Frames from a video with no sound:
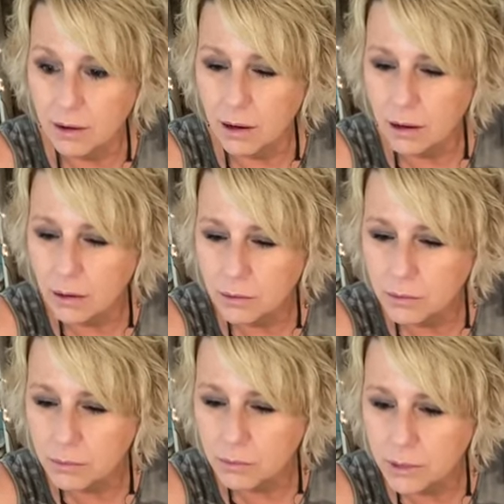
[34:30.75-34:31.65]
uh,
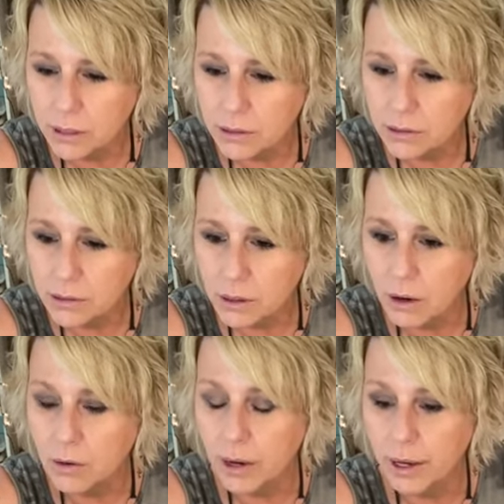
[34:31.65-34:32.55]

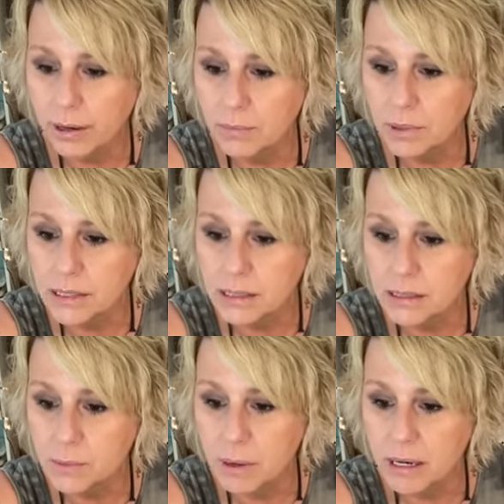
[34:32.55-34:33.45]
Okay,
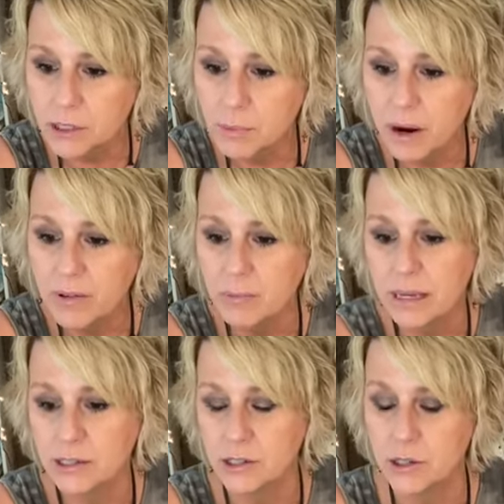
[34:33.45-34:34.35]
business page, private
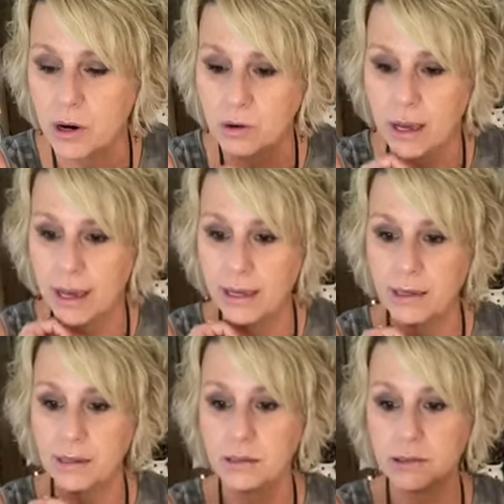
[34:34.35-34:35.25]
messenger. Okay.
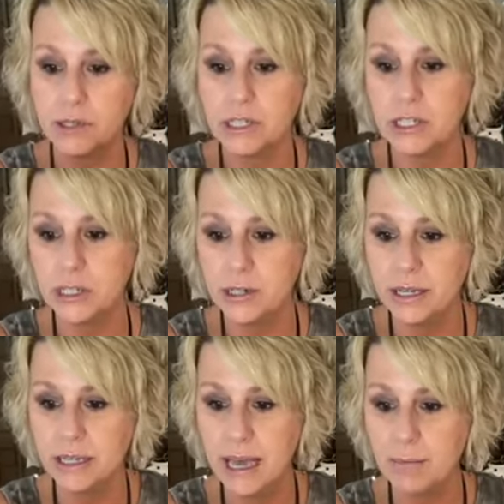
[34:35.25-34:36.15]
Trish, did you
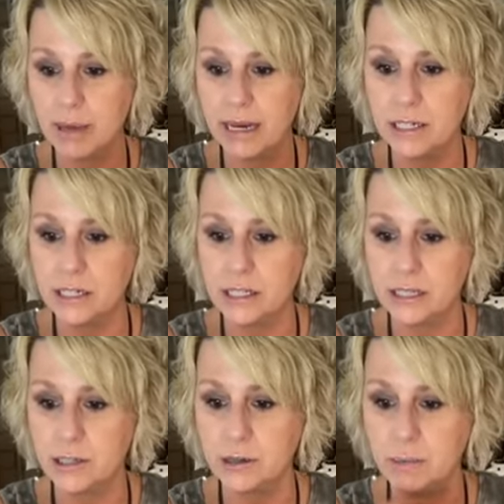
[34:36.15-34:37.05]
get that? Betty just
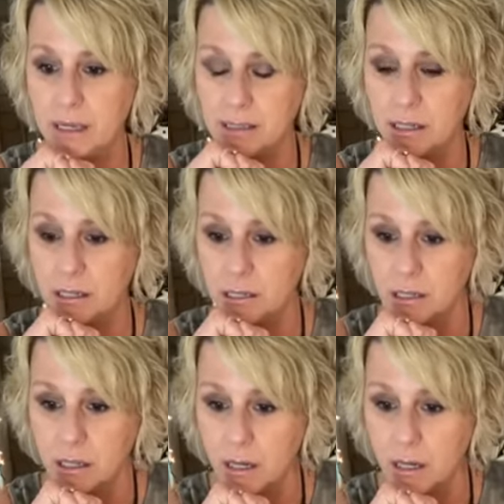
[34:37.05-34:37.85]
sent you a message.